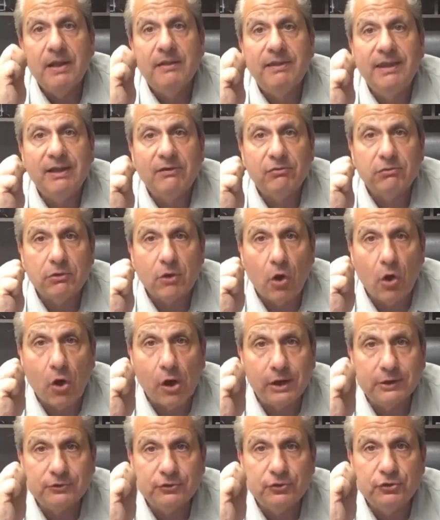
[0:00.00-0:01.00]
these
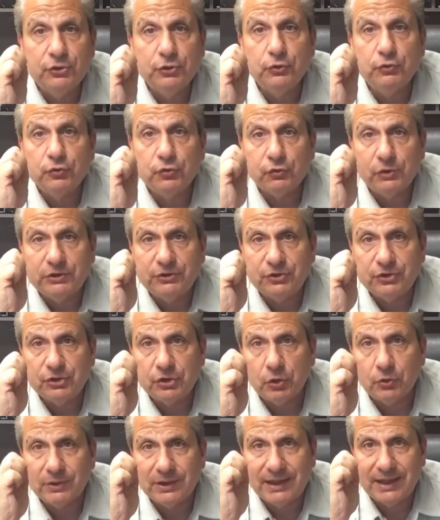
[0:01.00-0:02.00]
large
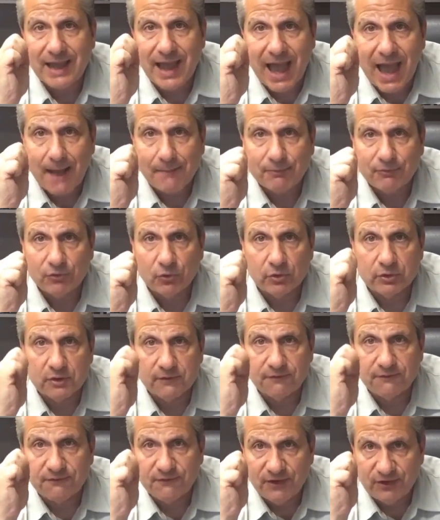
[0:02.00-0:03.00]
nutritional gaps or
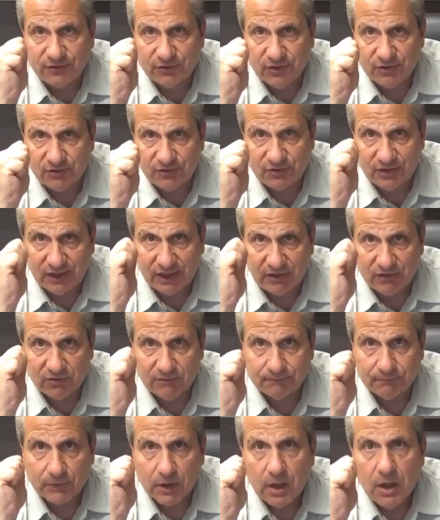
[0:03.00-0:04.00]
deficiencies.